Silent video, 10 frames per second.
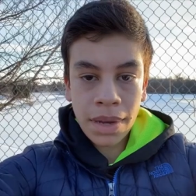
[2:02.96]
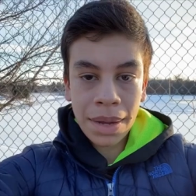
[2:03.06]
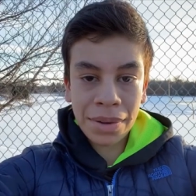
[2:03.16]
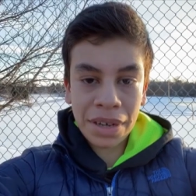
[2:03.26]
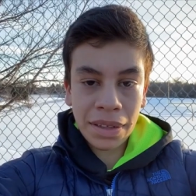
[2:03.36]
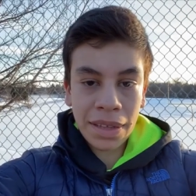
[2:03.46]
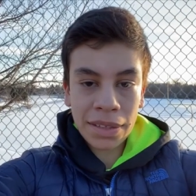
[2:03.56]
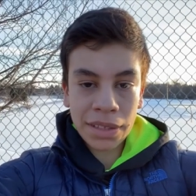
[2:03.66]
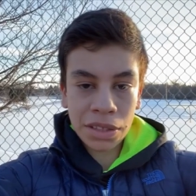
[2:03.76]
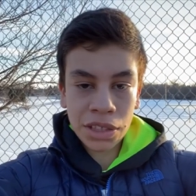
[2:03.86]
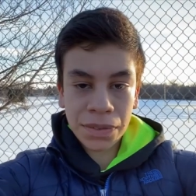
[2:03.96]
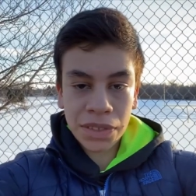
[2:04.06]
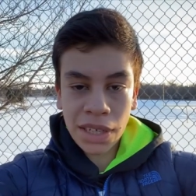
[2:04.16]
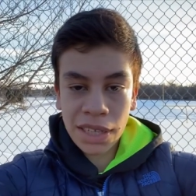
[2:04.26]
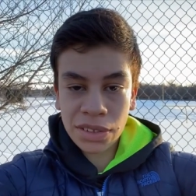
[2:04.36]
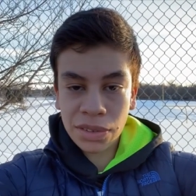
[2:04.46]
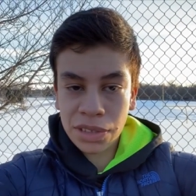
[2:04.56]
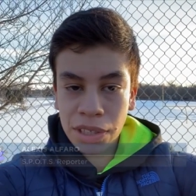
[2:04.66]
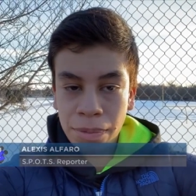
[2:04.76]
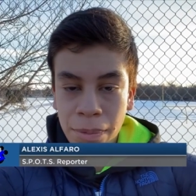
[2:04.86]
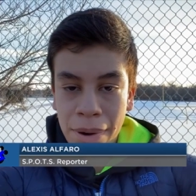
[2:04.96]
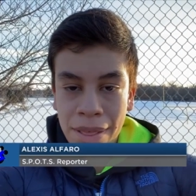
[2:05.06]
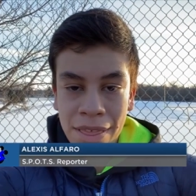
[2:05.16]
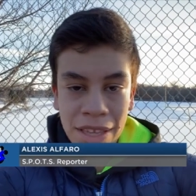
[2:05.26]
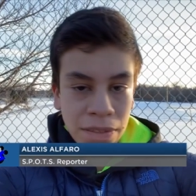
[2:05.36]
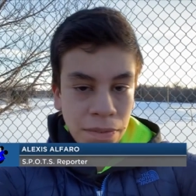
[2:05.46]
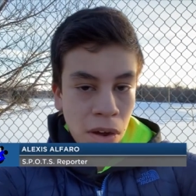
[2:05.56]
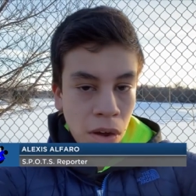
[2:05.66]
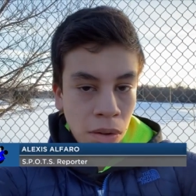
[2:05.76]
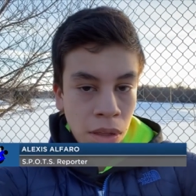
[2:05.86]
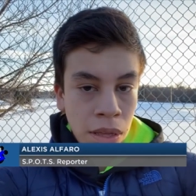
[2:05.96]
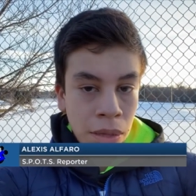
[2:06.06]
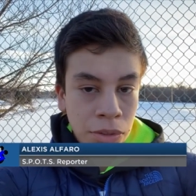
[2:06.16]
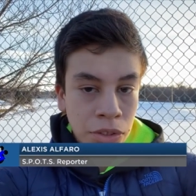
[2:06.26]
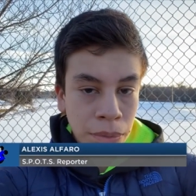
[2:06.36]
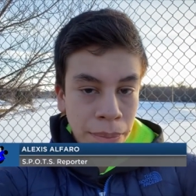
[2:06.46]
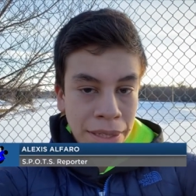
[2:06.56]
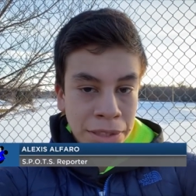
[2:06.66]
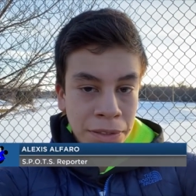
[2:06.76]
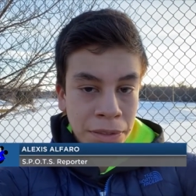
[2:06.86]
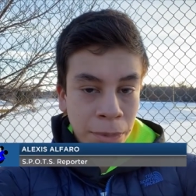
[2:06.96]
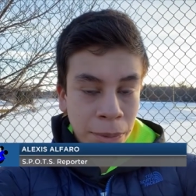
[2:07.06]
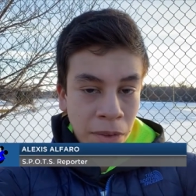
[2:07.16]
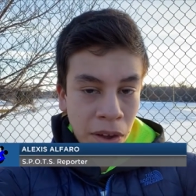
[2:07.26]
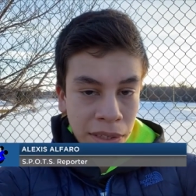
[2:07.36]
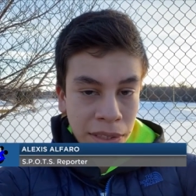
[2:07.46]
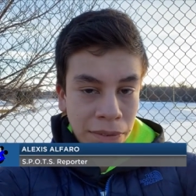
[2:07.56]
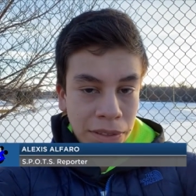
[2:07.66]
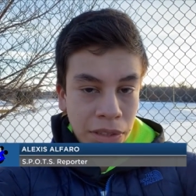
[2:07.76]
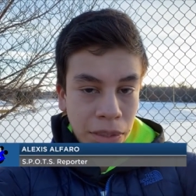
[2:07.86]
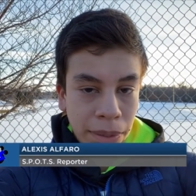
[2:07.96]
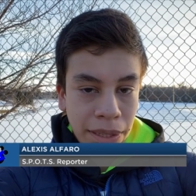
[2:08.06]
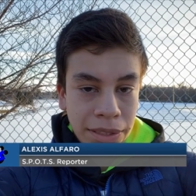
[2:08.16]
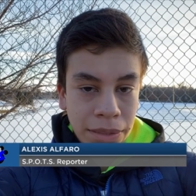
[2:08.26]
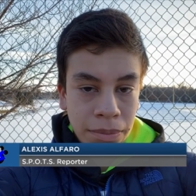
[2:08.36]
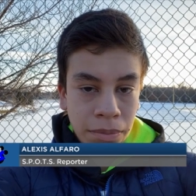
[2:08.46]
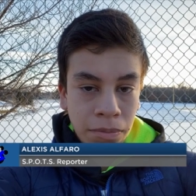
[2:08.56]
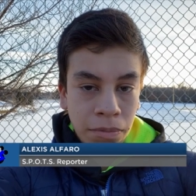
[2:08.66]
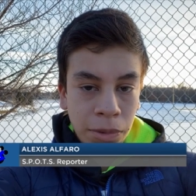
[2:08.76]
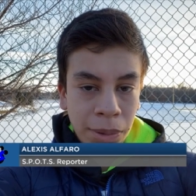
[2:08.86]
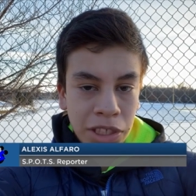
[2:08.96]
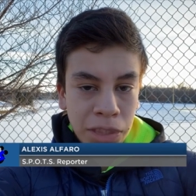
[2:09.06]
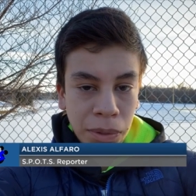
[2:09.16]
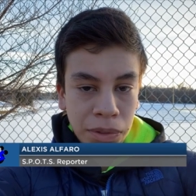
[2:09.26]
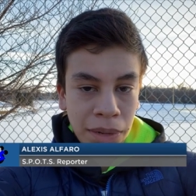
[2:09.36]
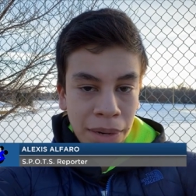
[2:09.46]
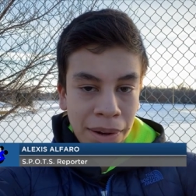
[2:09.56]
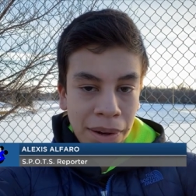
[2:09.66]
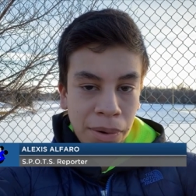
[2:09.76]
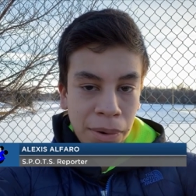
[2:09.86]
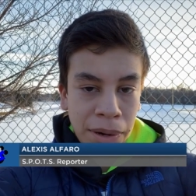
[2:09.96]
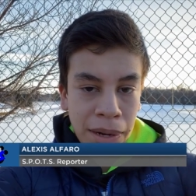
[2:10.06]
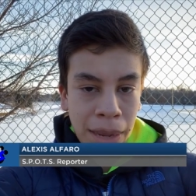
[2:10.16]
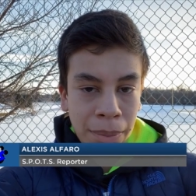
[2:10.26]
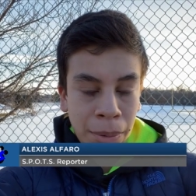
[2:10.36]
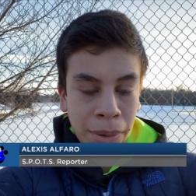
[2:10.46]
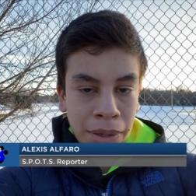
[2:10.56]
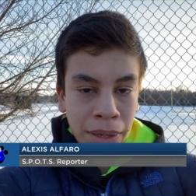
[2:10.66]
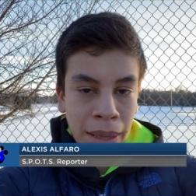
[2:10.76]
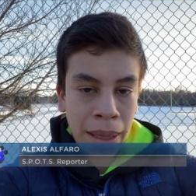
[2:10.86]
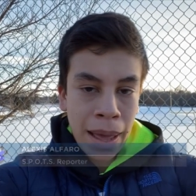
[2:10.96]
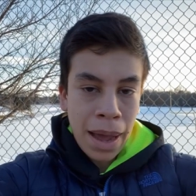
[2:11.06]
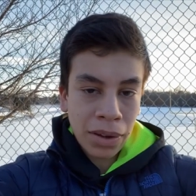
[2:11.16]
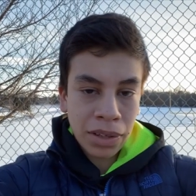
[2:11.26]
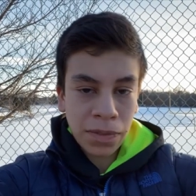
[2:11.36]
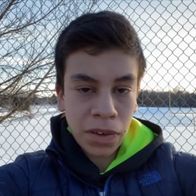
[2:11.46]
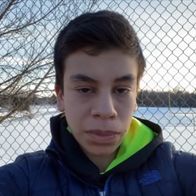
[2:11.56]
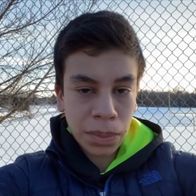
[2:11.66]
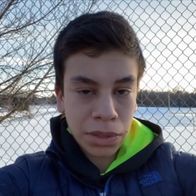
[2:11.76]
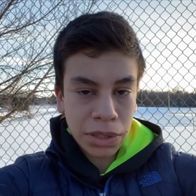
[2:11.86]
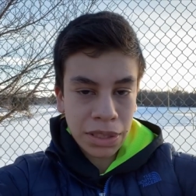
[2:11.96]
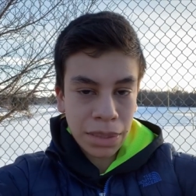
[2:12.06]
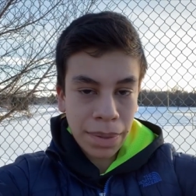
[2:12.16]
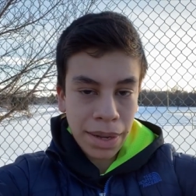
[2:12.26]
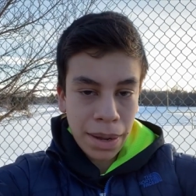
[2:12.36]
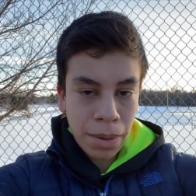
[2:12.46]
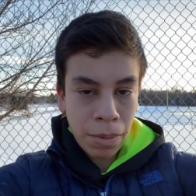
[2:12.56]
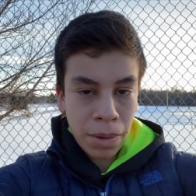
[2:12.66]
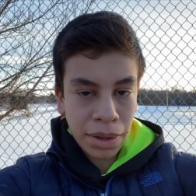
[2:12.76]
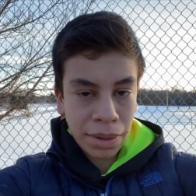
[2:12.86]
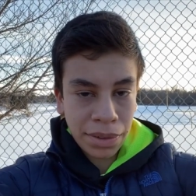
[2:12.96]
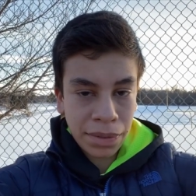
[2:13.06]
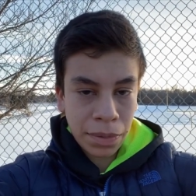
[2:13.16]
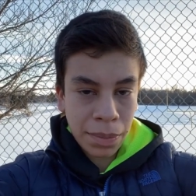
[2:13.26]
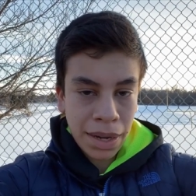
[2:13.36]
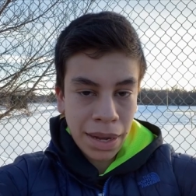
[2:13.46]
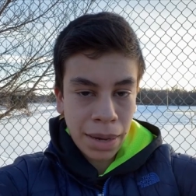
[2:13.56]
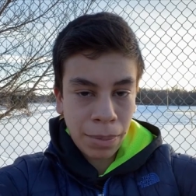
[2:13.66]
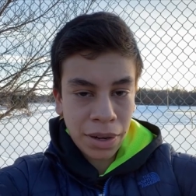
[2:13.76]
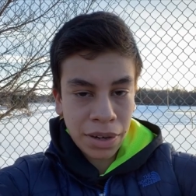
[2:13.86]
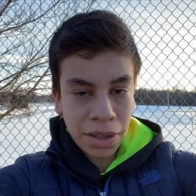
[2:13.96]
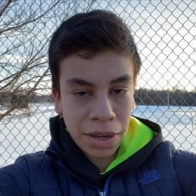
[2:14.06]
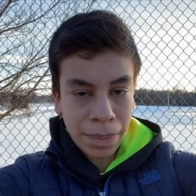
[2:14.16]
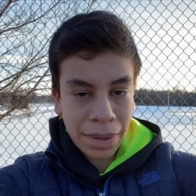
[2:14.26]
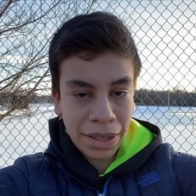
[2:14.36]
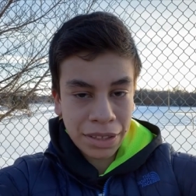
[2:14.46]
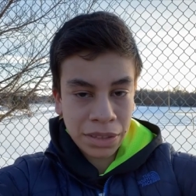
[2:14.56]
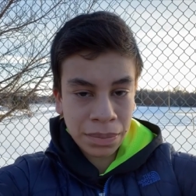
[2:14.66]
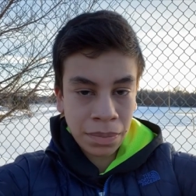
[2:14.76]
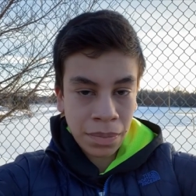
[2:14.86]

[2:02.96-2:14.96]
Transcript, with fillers: I am currently outside the Jefferson High School turf where this fall two major fall activities took place. With winter sports right around the corner, it got me wondering, how did the fall sports season pan out, what can we learn from it, and what are their opinions?